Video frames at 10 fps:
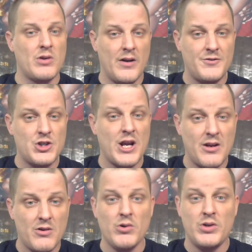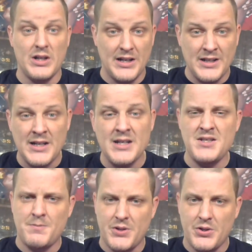of Jay Gruden and
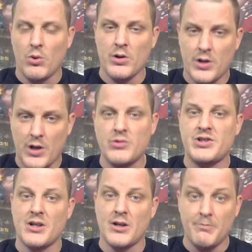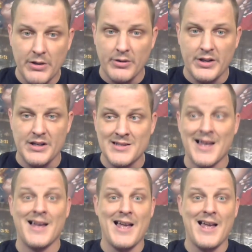his pure coaching abilities.